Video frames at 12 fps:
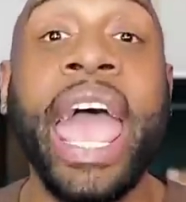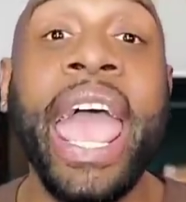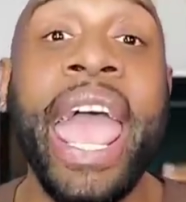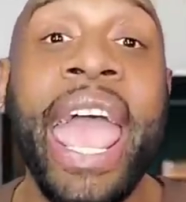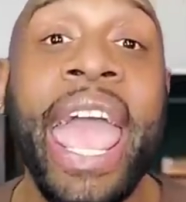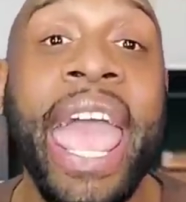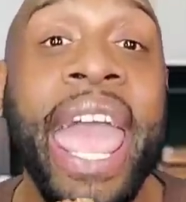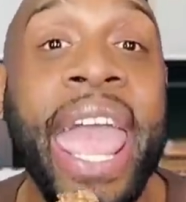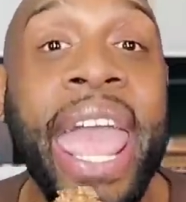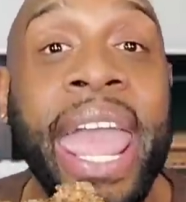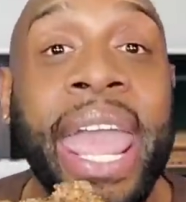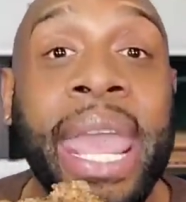
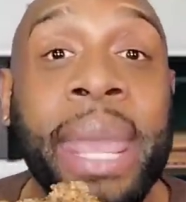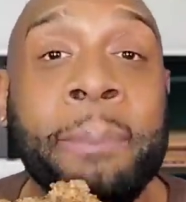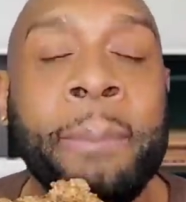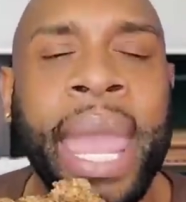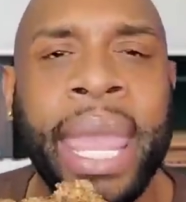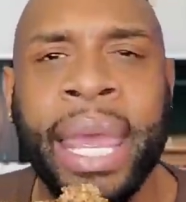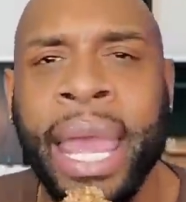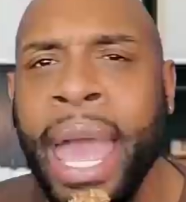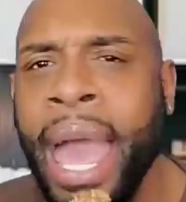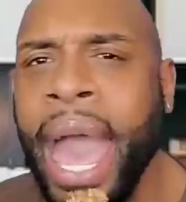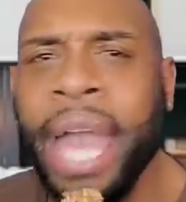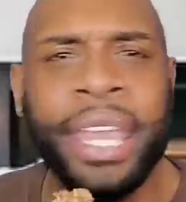Amen.
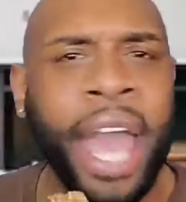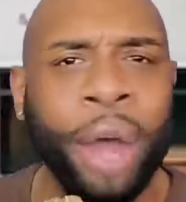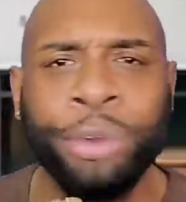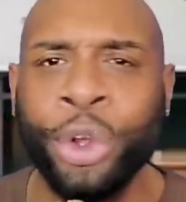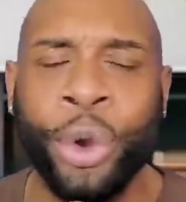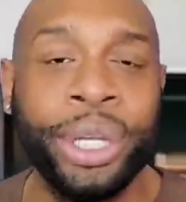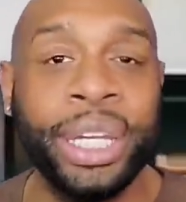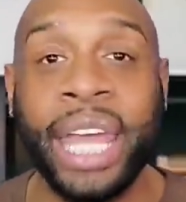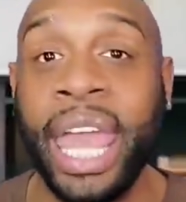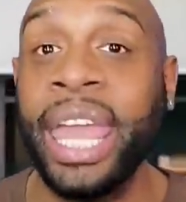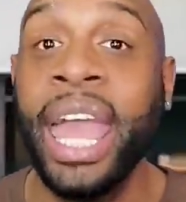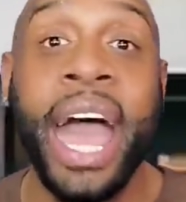How y'all doing
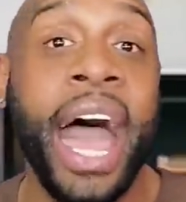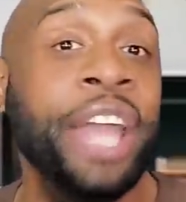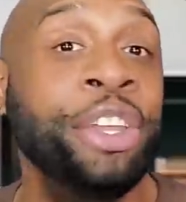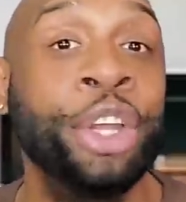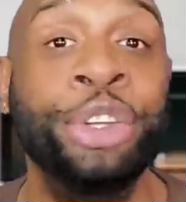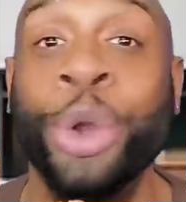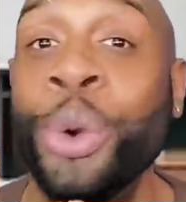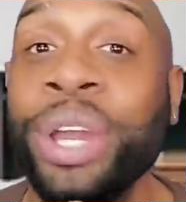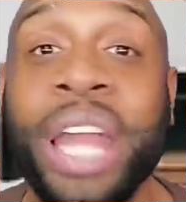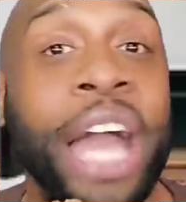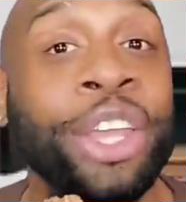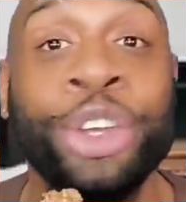today? How you
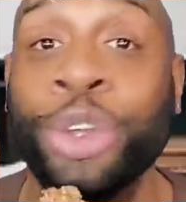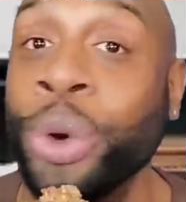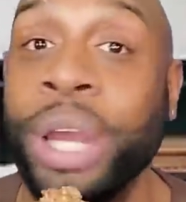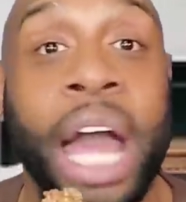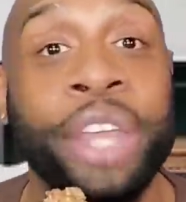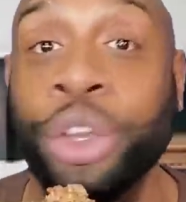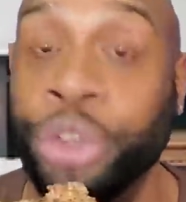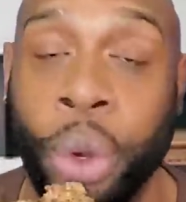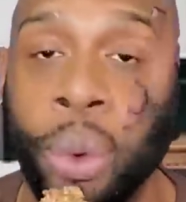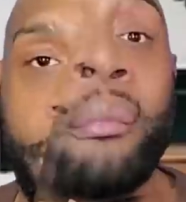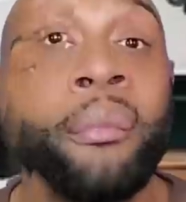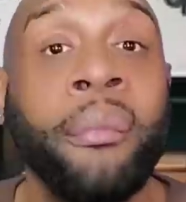doing? How you doing? How you
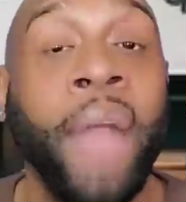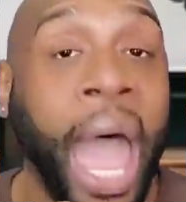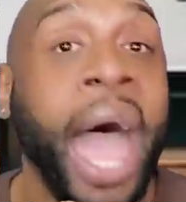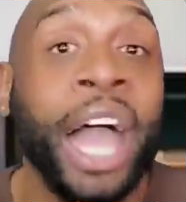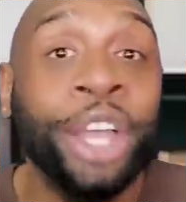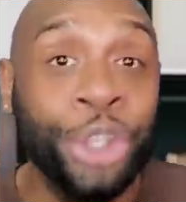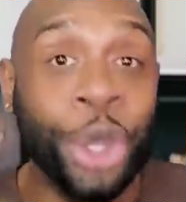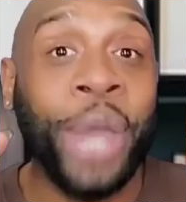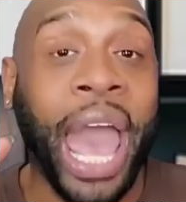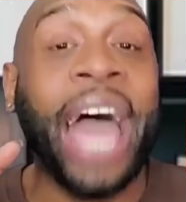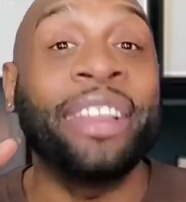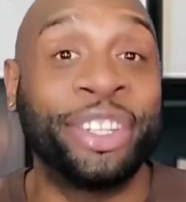doing?
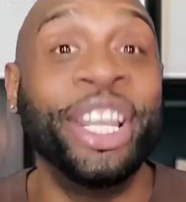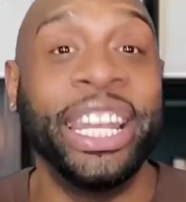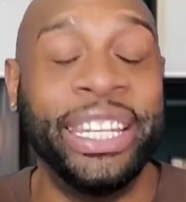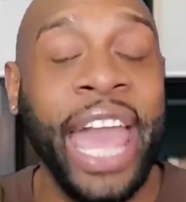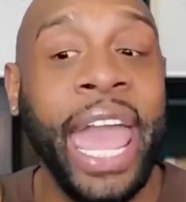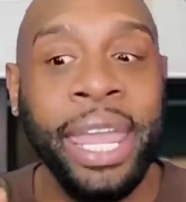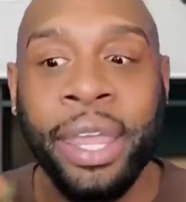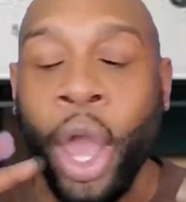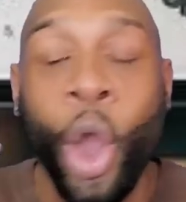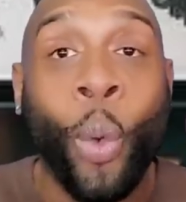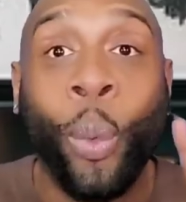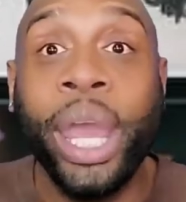You guys,
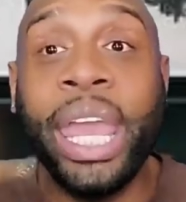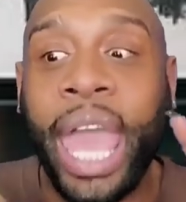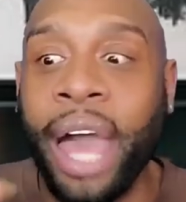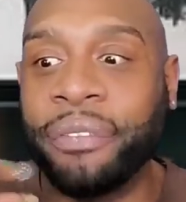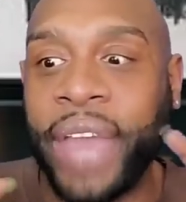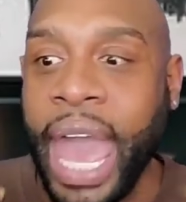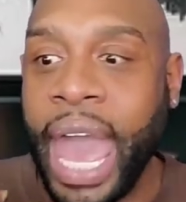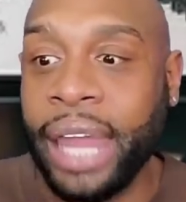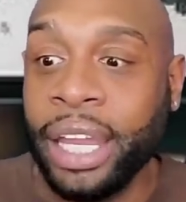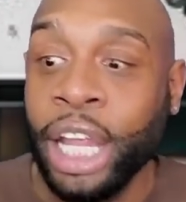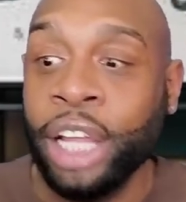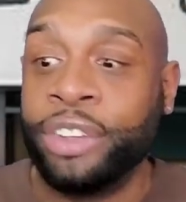today we have
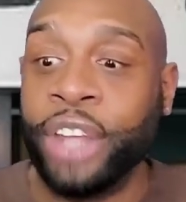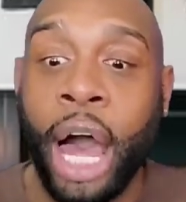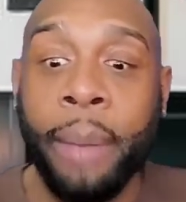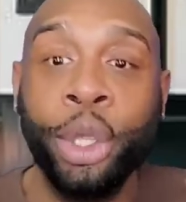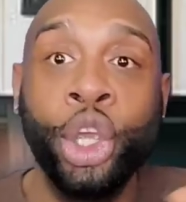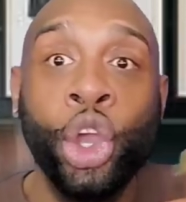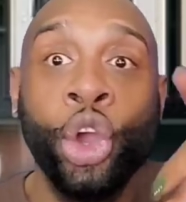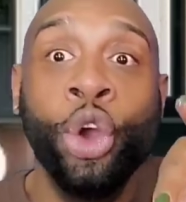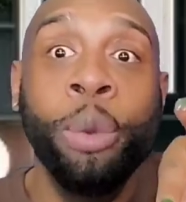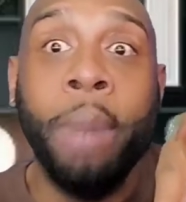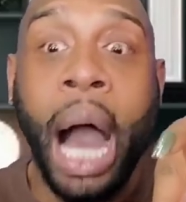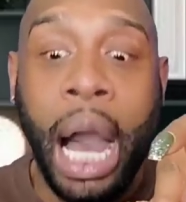got some
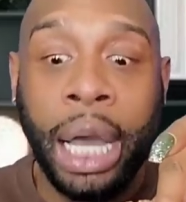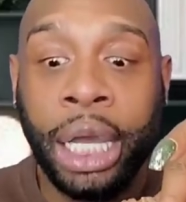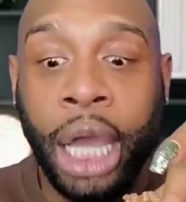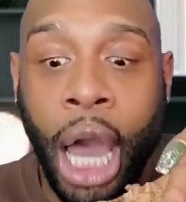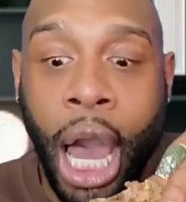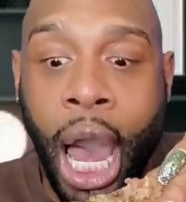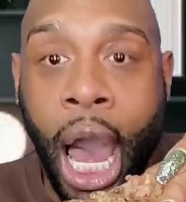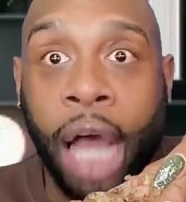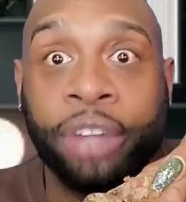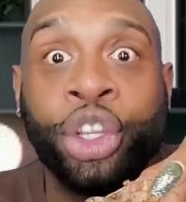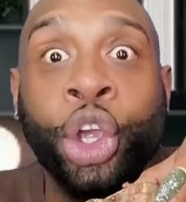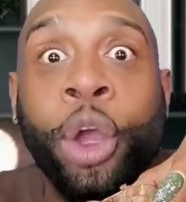
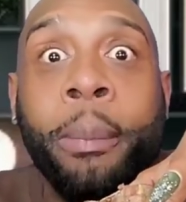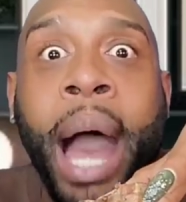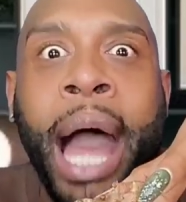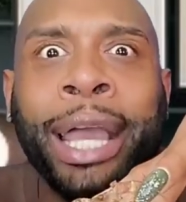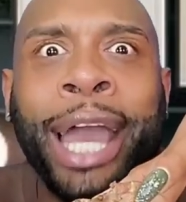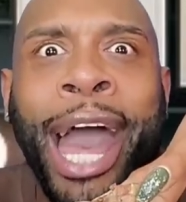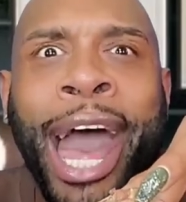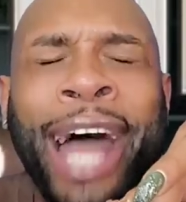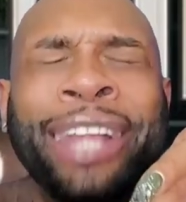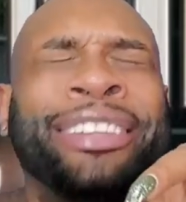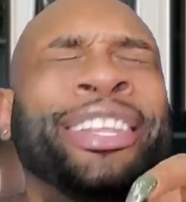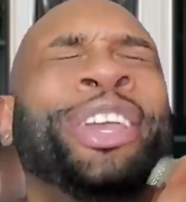humongous,
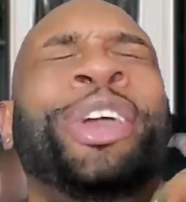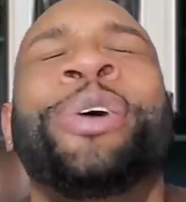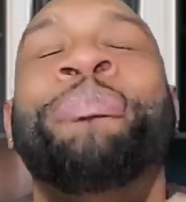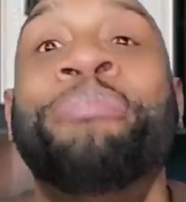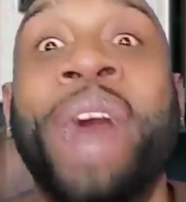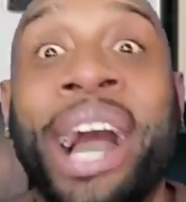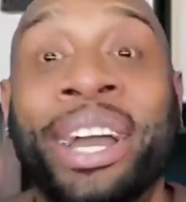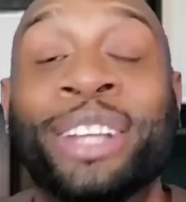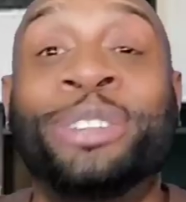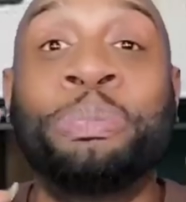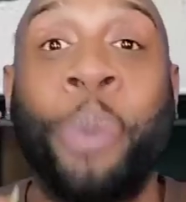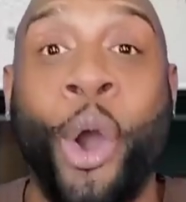humongous,
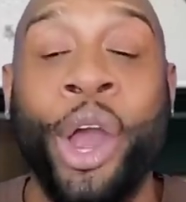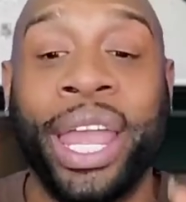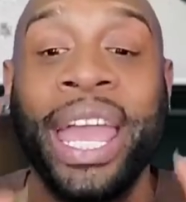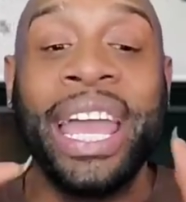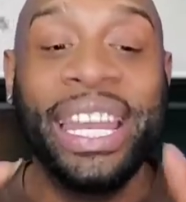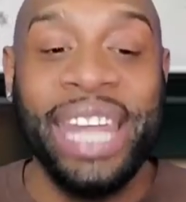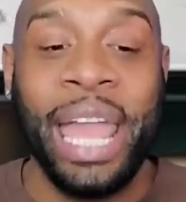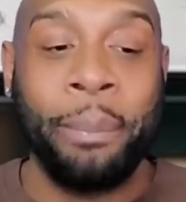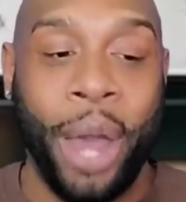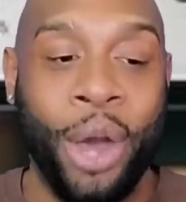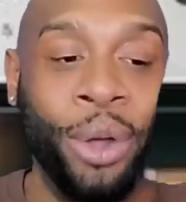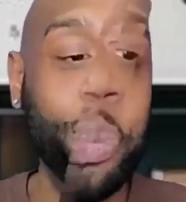humongous pork
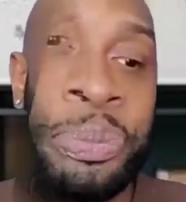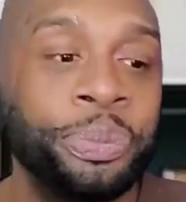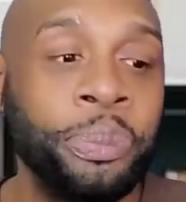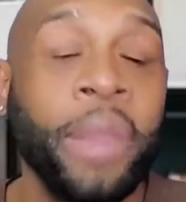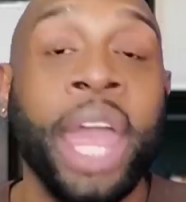neck bones.